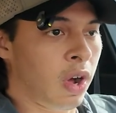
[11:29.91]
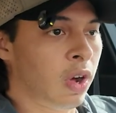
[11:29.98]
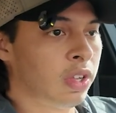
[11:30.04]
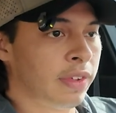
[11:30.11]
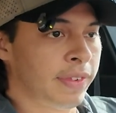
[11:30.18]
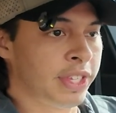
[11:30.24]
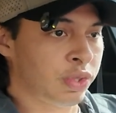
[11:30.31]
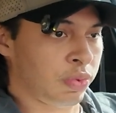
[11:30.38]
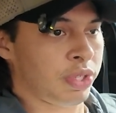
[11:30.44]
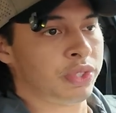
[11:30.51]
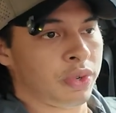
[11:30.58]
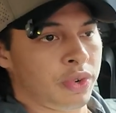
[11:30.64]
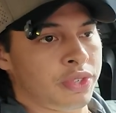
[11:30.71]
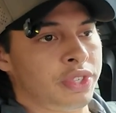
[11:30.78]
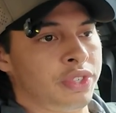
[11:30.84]
all of its
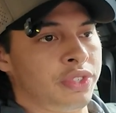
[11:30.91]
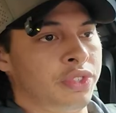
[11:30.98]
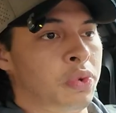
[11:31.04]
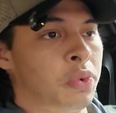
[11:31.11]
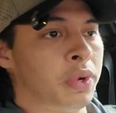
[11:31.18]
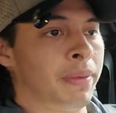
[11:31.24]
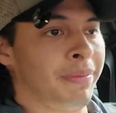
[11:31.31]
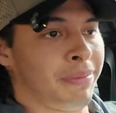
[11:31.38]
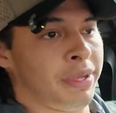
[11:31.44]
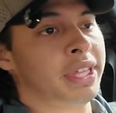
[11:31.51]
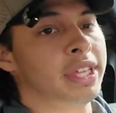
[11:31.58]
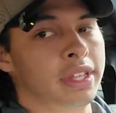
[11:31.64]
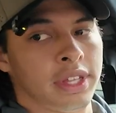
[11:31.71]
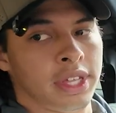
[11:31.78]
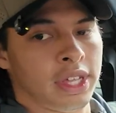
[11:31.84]
resources to
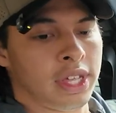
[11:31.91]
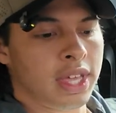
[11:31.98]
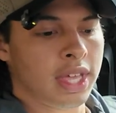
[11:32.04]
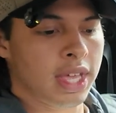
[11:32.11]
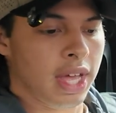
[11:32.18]
completely,